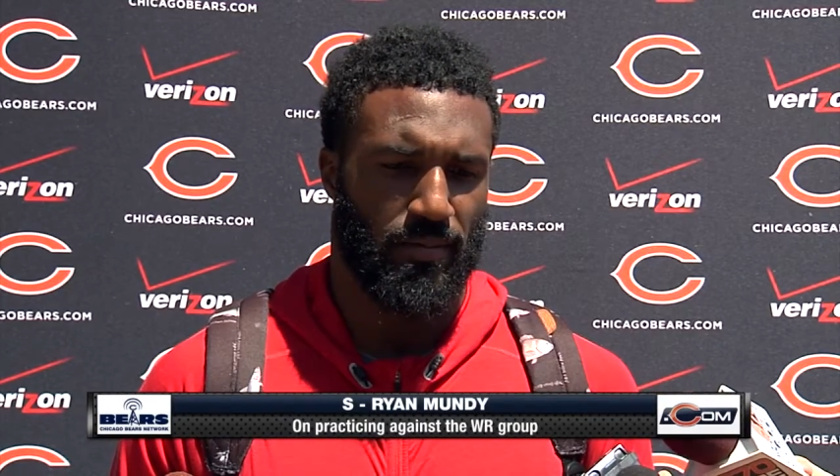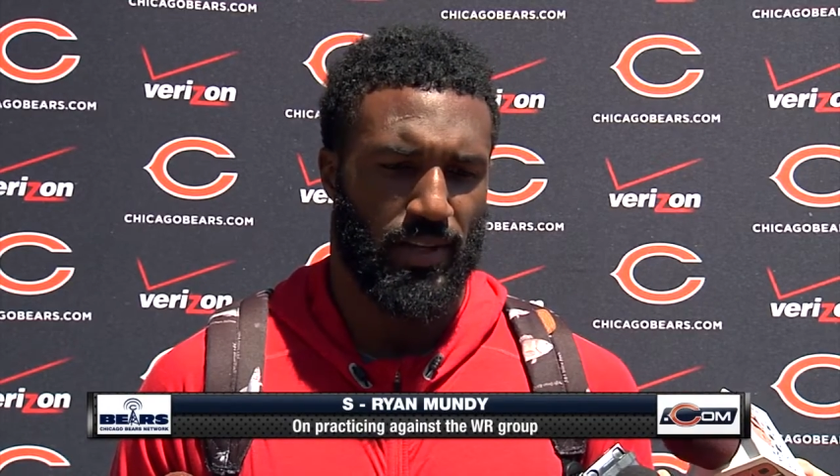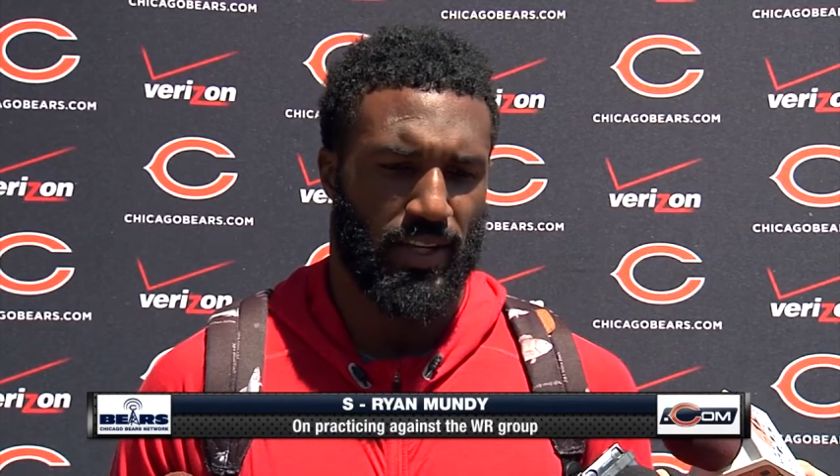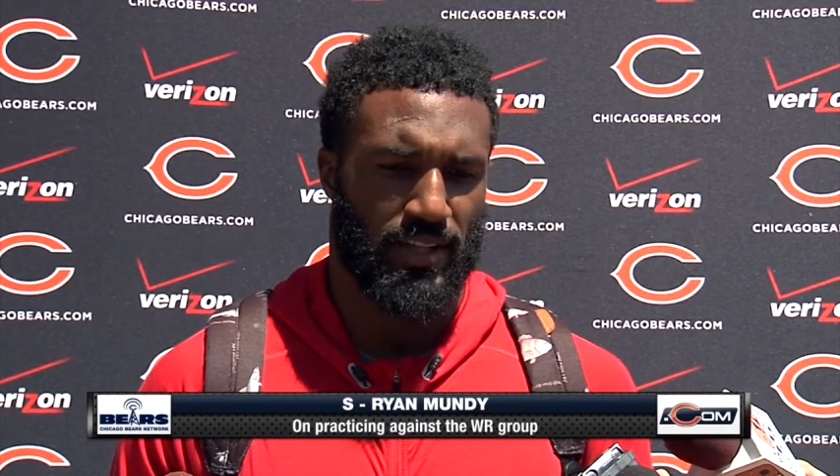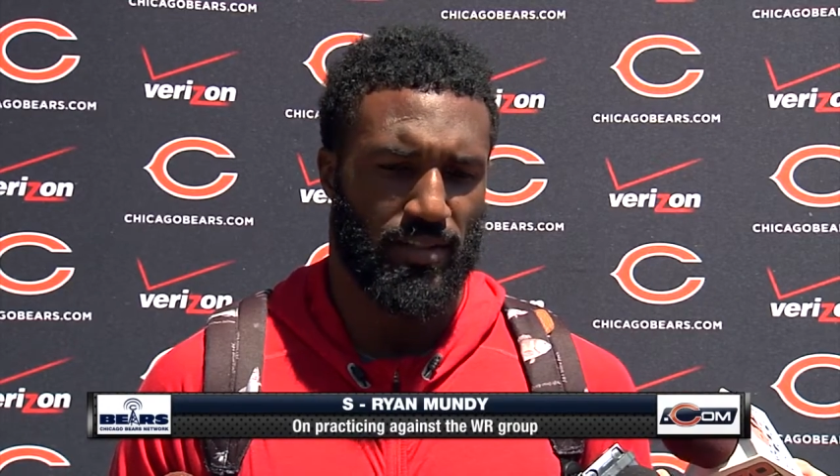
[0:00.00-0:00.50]

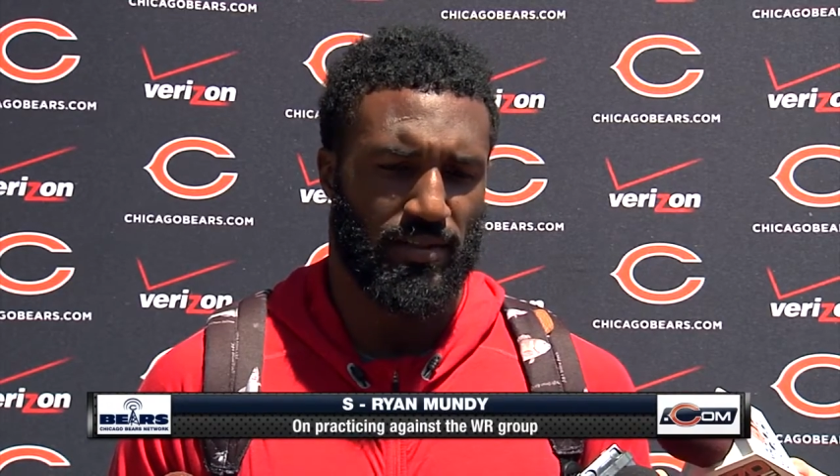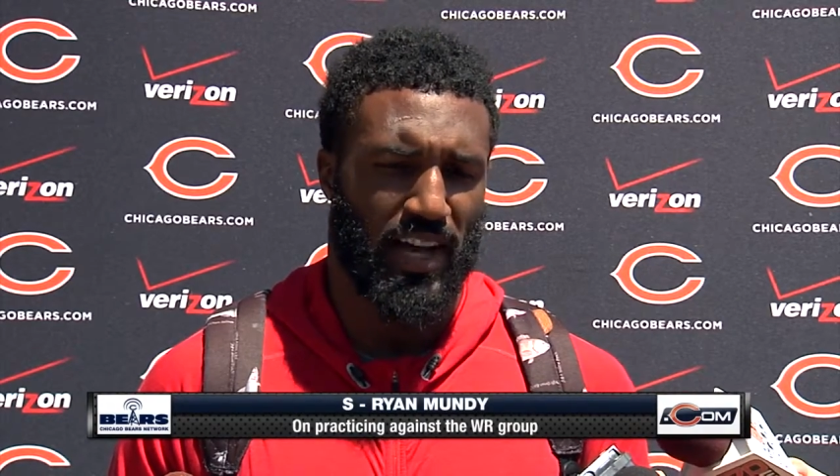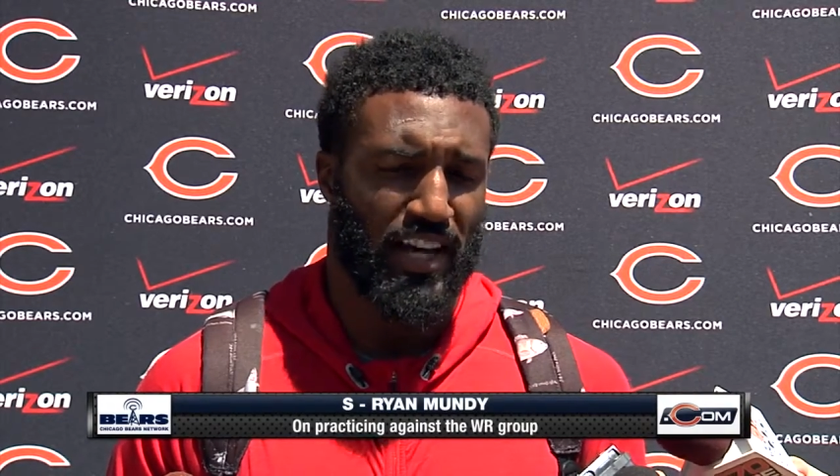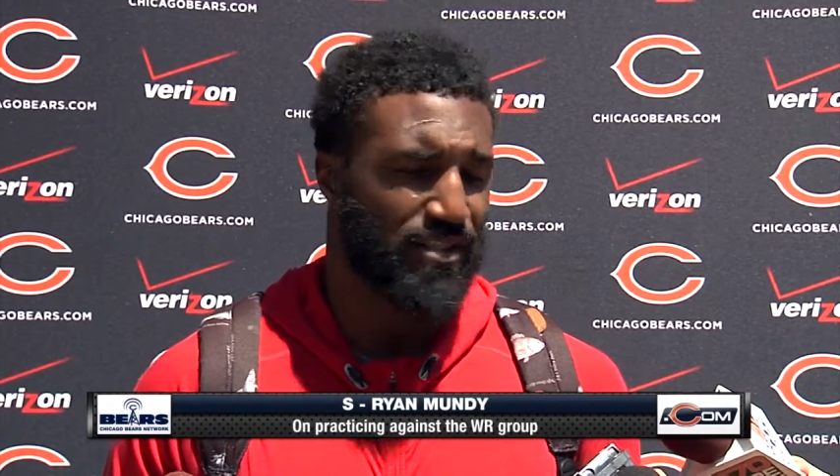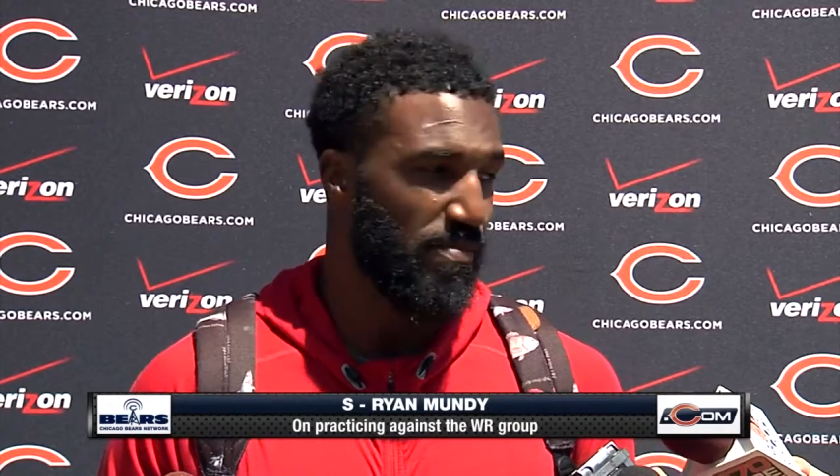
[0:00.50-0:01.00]
because those
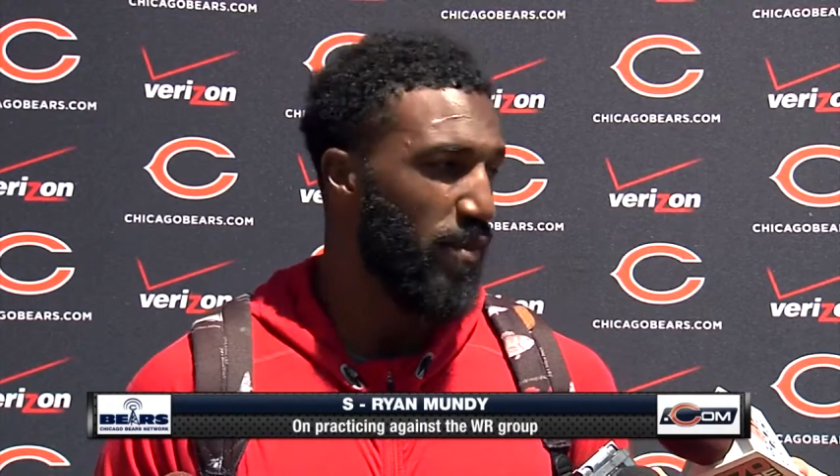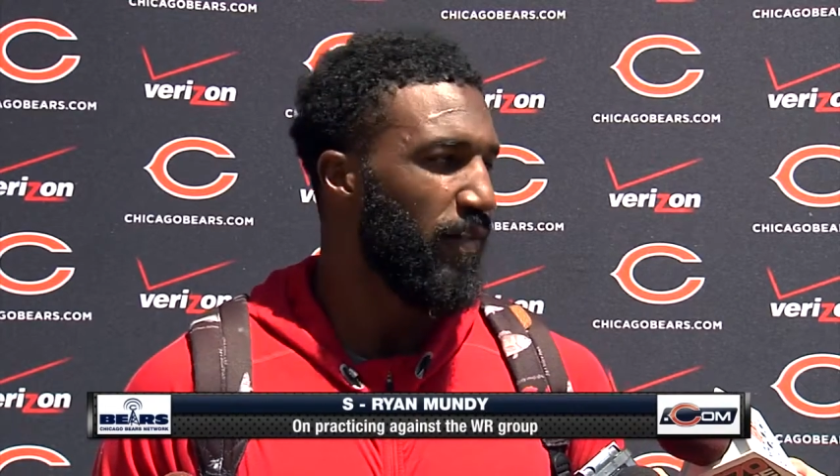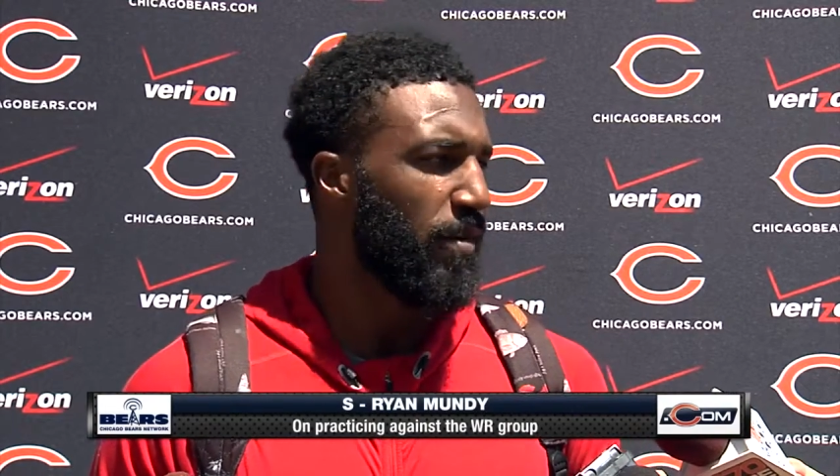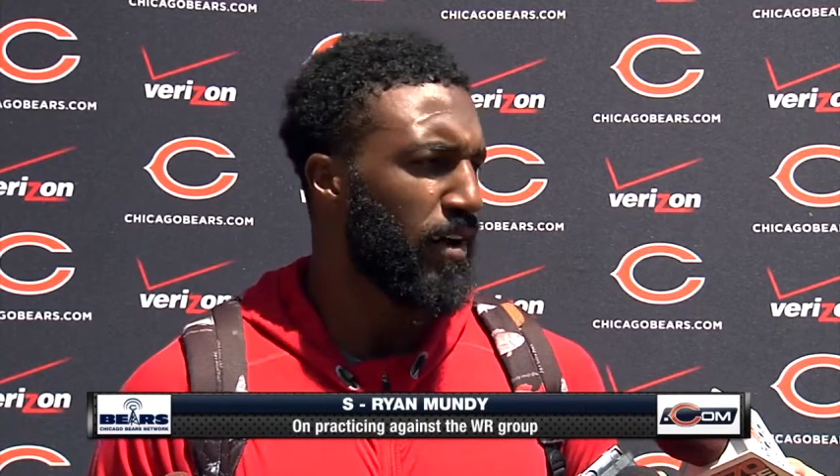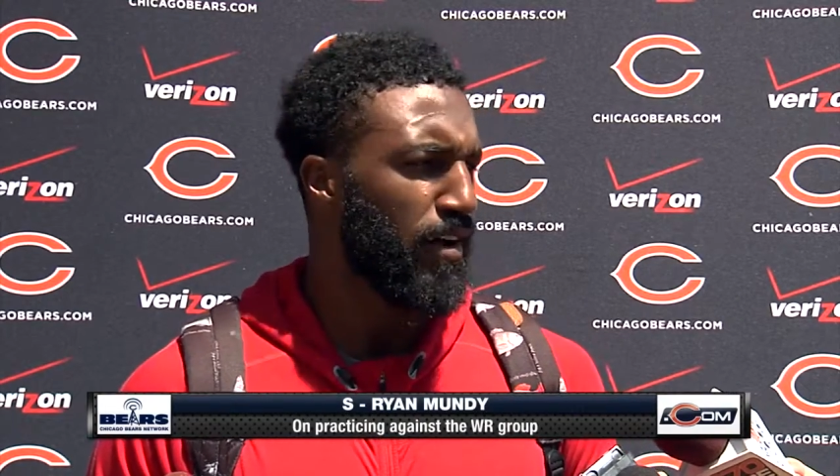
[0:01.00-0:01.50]
guys are
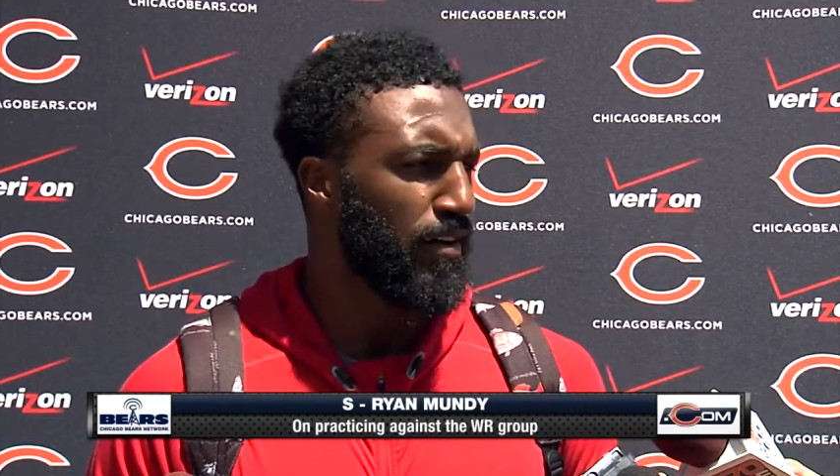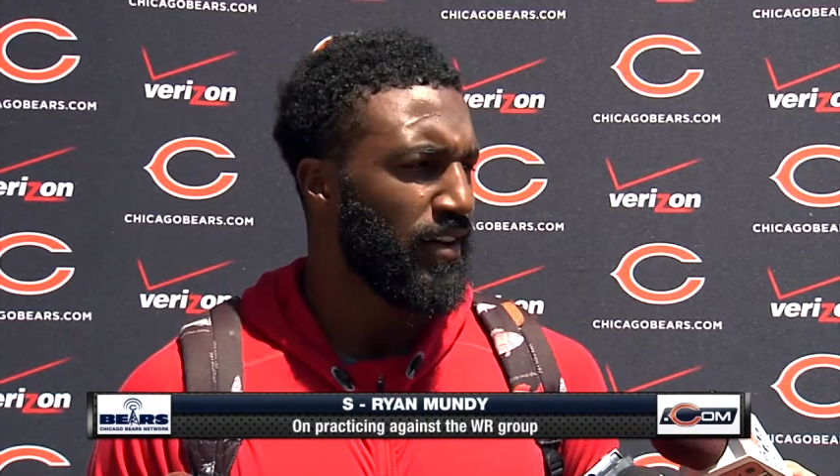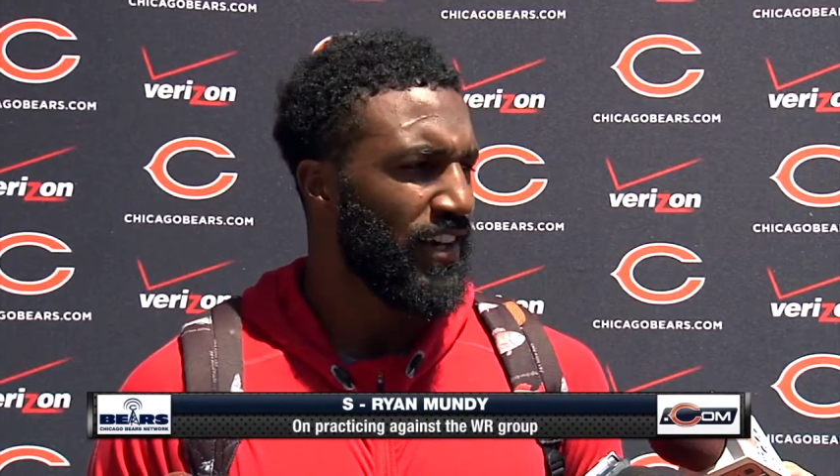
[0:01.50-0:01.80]
moving around.